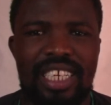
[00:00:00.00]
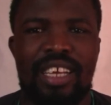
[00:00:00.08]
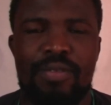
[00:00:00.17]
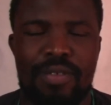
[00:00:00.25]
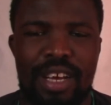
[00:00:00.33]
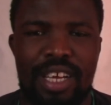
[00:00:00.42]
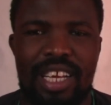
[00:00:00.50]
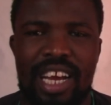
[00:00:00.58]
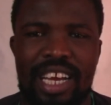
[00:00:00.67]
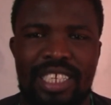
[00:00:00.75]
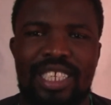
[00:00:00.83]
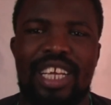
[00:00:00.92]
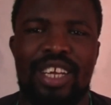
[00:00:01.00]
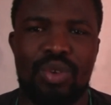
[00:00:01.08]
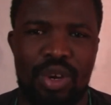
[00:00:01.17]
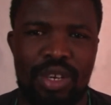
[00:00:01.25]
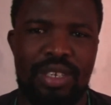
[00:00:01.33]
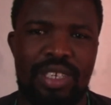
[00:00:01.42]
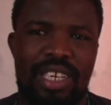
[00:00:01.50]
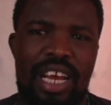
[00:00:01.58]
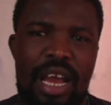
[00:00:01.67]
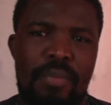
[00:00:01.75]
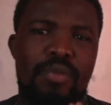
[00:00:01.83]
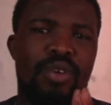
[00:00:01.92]
If
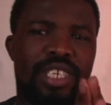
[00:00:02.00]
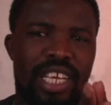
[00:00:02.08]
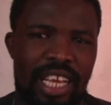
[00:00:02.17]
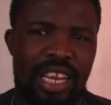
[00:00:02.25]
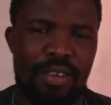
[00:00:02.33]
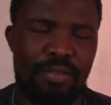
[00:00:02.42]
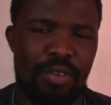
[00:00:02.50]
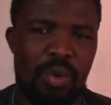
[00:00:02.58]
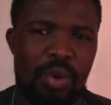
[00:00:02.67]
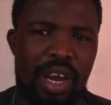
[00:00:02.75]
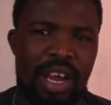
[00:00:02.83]
I'm not early for